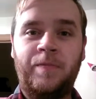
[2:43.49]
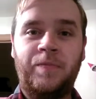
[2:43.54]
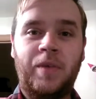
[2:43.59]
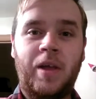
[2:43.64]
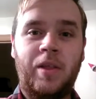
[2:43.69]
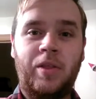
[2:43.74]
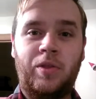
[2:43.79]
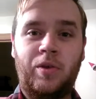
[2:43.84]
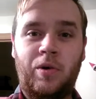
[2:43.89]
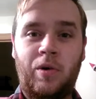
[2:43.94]

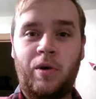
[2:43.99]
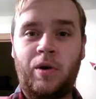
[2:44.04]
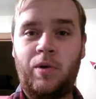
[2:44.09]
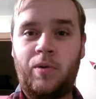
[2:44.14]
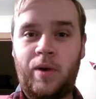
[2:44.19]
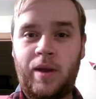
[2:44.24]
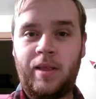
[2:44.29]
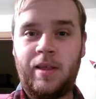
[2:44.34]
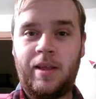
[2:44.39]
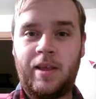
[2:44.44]
and throwing
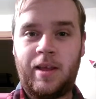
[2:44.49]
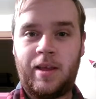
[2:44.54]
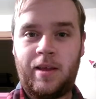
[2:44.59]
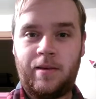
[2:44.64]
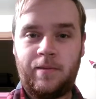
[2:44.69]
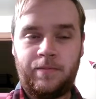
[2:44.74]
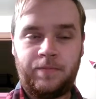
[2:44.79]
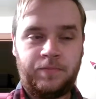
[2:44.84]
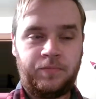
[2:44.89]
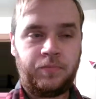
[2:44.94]
away the key.
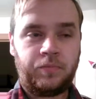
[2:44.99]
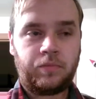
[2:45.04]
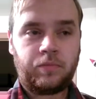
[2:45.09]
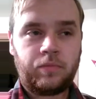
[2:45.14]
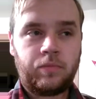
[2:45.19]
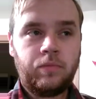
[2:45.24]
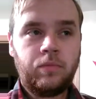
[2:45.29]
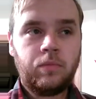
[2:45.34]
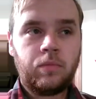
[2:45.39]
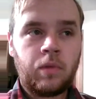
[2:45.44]

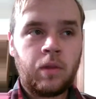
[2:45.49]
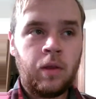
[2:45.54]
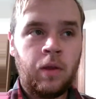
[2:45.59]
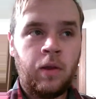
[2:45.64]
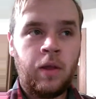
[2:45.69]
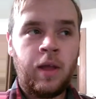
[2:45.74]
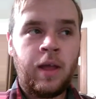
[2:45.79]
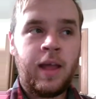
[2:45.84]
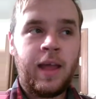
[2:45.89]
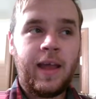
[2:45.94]

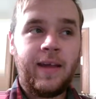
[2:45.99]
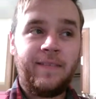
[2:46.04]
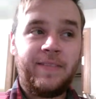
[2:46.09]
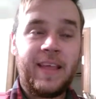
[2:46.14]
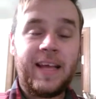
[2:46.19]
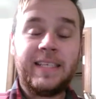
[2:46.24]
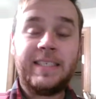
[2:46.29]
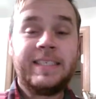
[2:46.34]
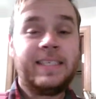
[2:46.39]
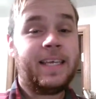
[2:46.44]
If
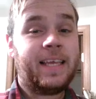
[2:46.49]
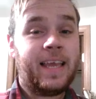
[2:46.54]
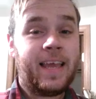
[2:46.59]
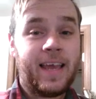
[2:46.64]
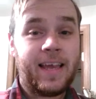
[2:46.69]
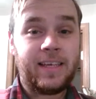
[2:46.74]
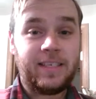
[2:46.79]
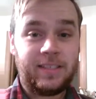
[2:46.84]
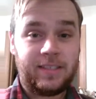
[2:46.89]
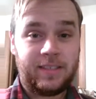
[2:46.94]
that's the
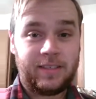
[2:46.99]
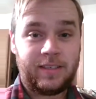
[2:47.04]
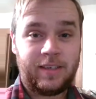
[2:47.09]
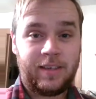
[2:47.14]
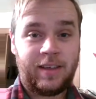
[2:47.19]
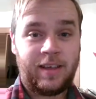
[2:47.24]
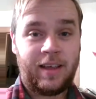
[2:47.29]
case,